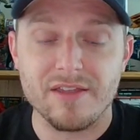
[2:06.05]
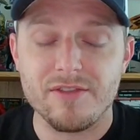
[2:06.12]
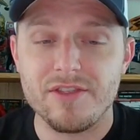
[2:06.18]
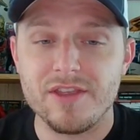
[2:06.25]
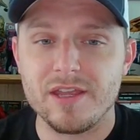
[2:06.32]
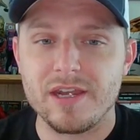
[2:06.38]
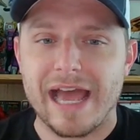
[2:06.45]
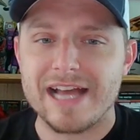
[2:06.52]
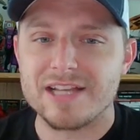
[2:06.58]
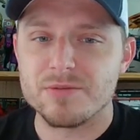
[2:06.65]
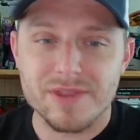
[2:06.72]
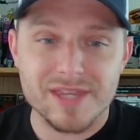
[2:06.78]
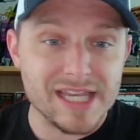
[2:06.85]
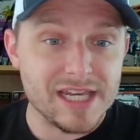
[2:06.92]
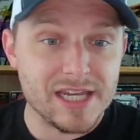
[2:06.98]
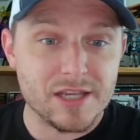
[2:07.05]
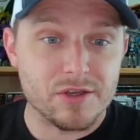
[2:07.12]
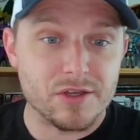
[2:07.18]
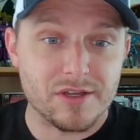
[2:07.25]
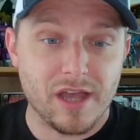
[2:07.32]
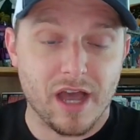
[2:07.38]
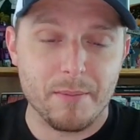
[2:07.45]
And then, as with any
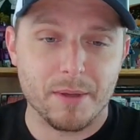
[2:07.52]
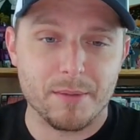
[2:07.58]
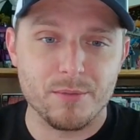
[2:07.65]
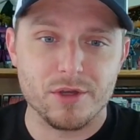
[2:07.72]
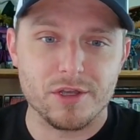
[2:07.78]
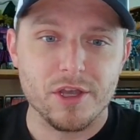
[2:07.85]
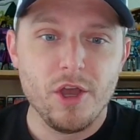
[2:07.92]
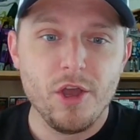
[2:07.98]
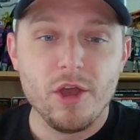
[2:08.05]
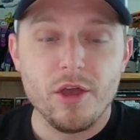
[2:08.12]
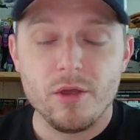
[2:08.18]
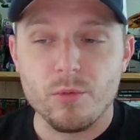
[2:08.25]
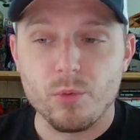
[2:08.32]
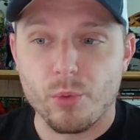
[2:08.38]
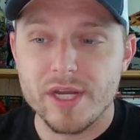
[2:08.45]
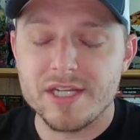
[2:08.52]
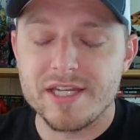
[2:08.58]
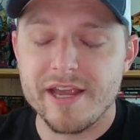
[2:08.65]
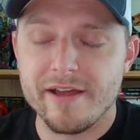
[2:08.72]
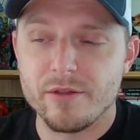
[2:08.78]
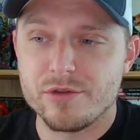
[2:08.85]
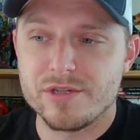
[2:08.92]
good comic book,
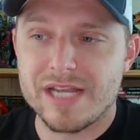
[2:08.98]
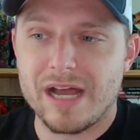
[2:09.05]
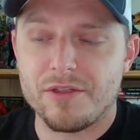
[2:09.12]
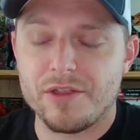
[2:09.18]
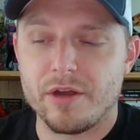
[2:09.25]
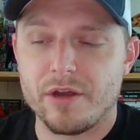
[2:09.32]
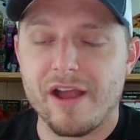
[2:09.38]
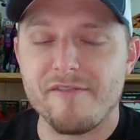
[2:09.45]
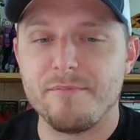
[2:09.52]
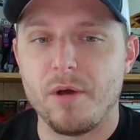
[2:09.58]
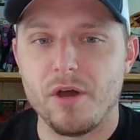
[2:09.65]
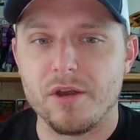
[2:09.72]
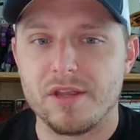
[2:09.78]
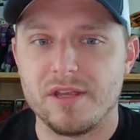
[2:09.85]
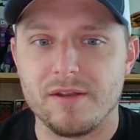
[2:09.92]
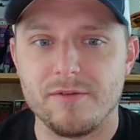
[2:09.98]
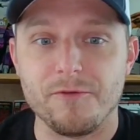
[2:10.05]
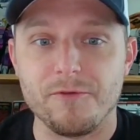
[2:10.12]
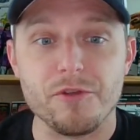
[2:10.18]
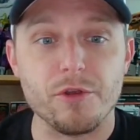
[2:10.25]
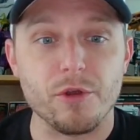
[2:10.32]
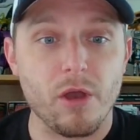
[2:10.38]
retailers out there have bought in
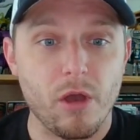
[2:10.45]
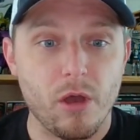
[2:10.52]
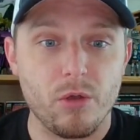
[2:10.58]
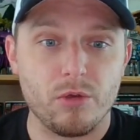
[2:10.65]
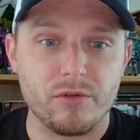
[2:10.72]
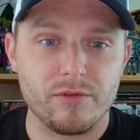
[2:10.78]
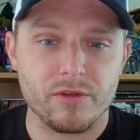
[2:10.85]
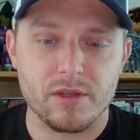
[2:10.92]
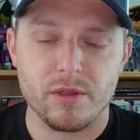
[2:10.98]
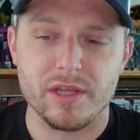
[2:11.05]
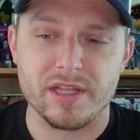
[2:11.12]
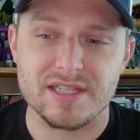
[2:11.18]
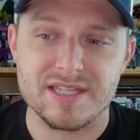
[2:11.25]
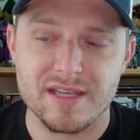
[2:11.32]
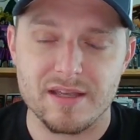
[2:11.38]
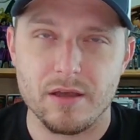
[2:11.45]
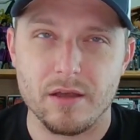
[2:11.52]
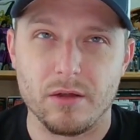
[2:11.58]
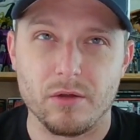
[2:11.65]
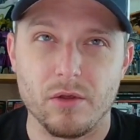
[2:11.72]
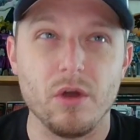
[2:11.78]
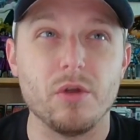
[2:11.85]
for their own incentive,
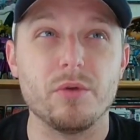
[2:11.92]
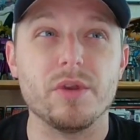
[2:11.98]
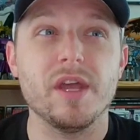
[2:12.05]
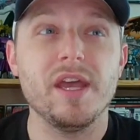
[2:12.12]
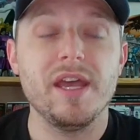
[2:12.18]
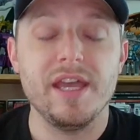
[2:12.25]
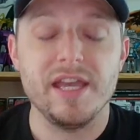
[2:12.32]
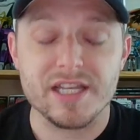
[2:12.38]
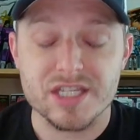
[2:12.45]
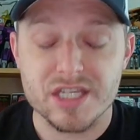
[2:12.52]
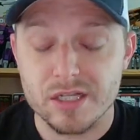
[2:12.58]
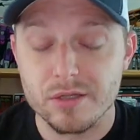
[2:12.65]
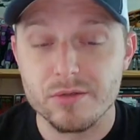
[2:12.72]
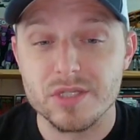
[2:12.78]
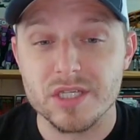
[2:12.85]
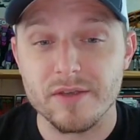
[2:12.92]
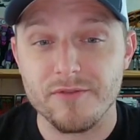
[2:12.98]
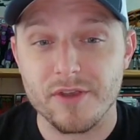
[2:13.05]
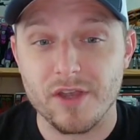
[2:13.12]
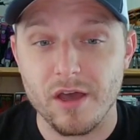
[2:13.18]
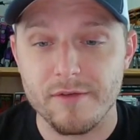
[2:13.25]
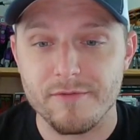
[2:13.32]
their own
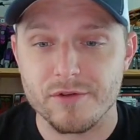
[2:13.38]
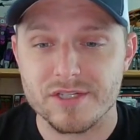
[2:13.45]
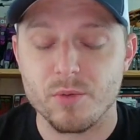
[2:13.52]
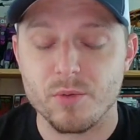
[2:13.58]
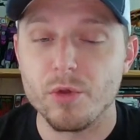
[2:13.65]
exclusive covers.